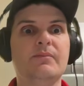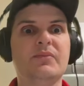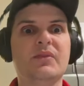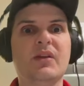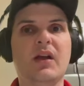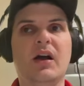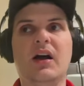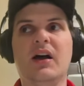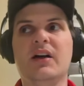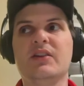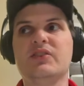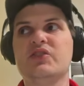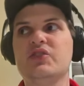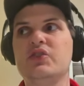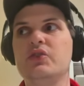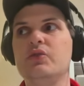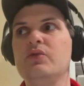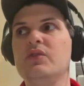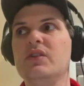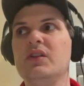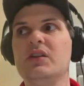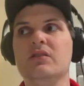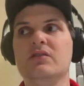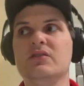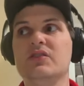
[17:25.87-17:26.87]
uh, to
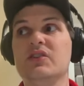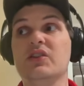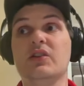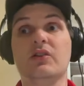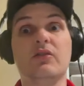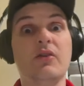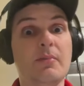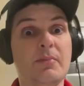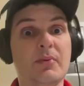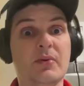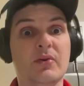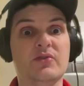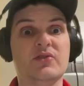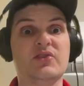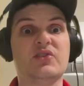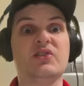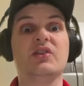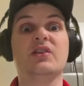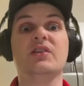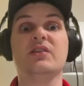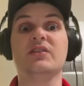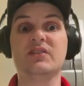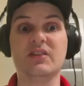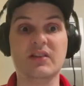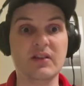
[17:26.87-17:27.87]
the to the Clippers, to
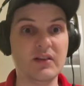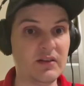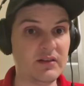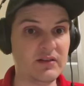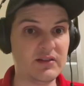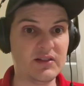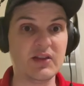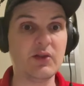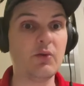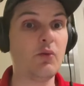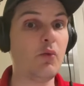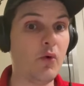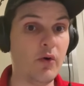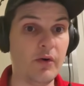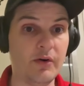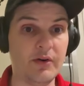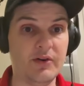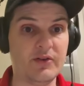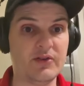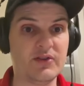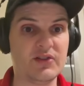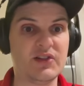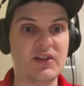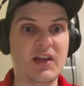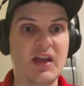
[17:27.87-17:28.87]
the to the, to the
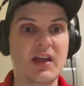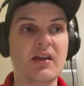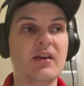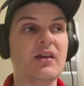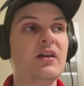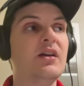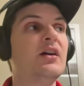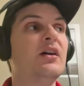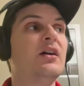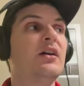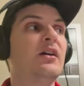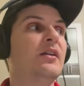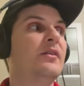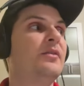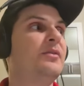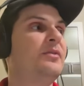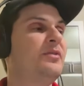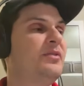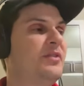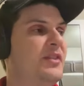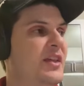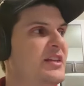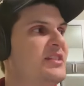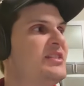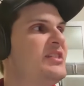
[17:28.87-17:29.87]
Warriors. Like,
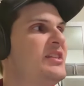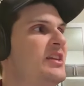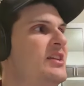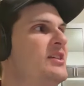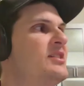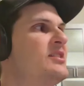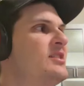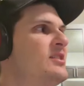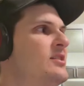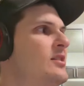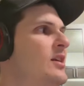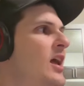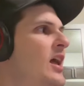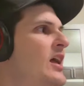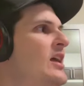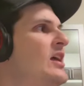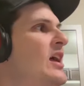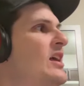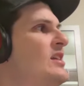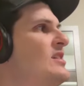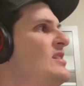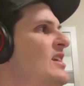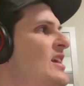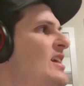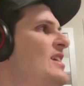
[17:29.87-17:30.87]
this is
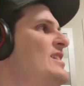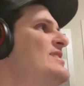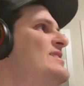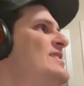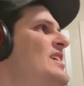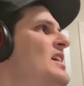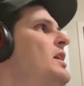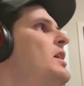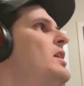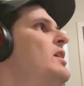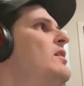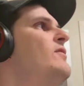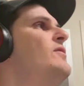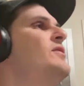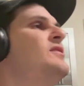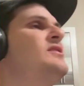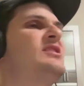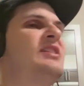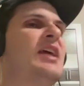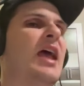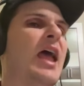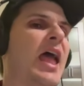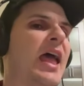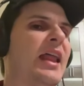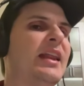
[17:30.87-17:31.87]
as indicative
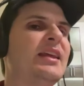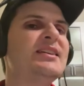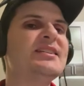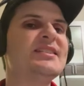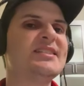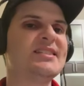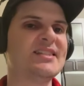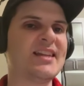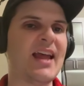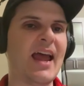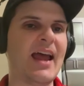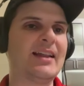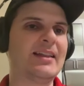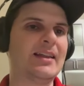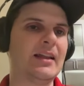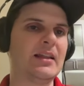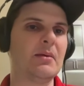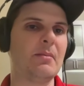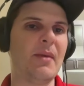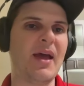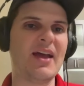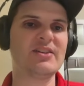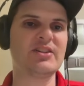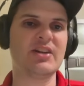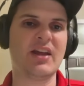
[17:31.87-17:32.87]
as any stat that the
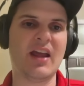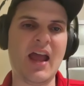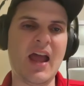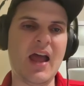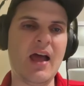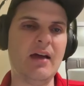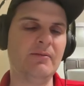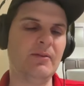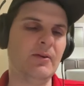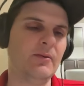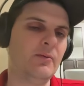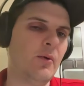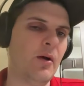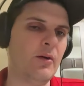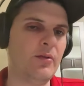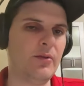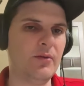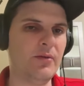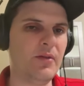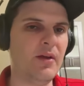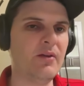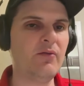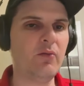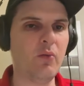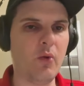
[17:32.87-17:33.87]
Magic have of whether
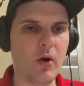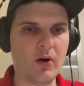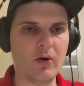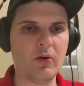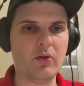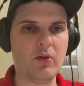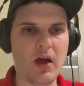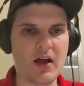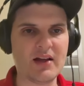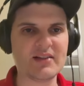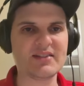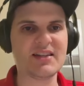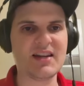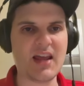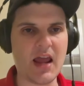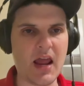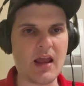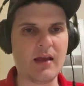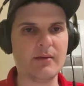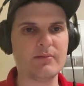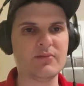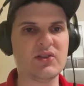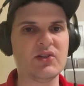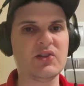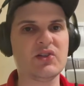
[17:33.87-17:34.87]
they've won or lost
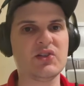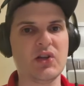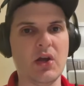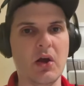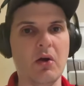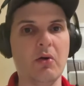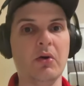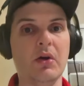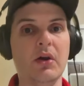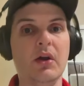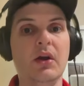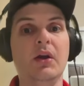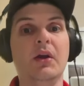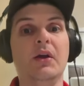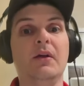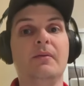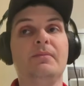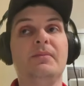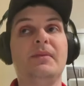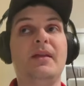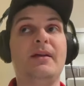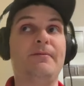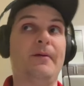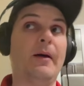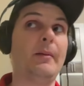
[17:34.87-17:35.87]
games. And so,
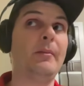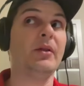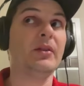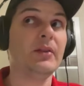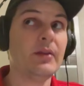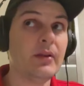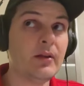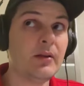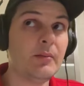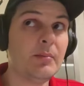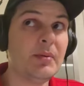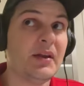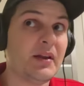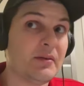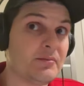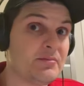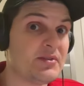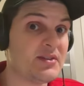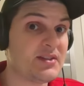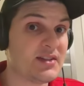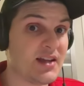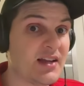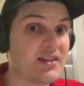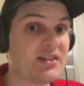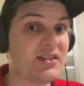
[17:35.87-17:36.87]
if I'm a little bit
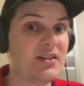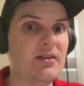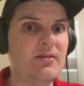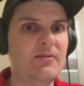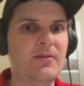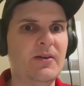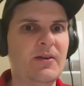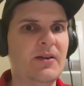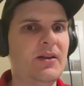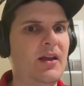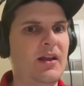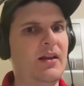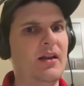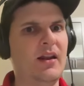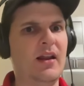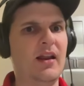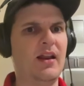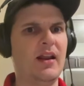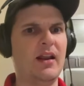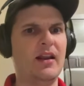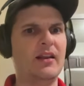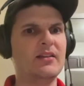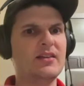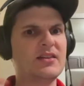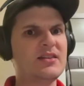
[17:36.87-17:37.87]
obsessive, and, and
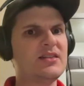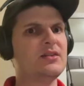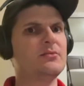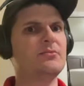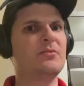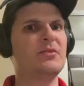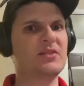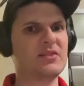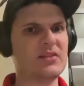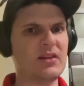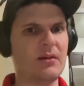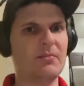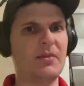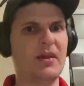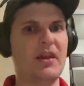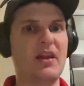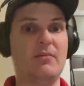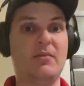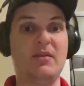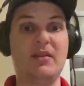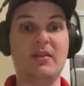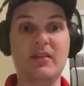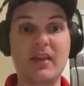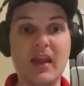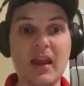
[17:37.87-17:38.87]
and this has been something
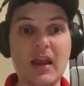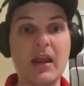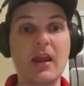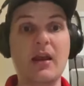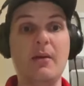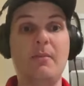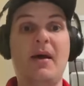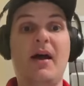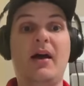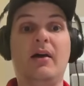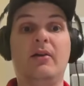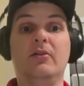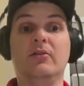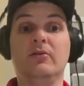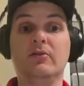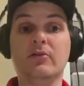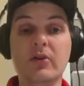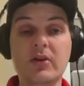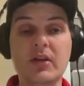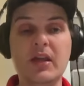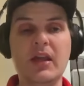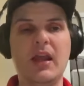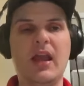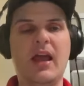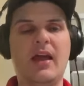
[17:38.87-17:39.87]
I've been thinking about and
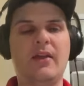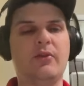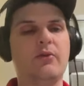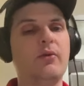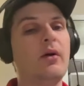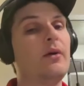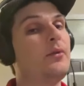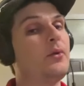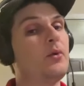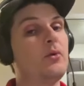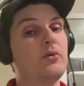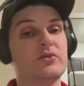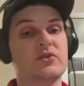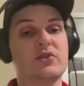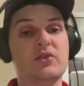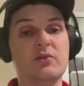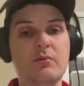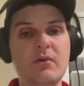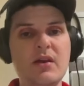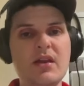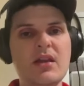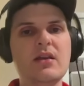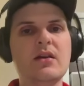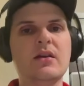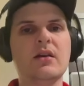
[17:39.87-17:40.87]
looking at throughout the course of the
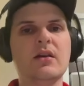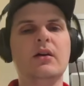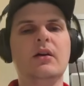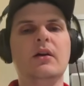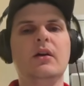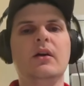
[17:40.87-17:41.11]
week,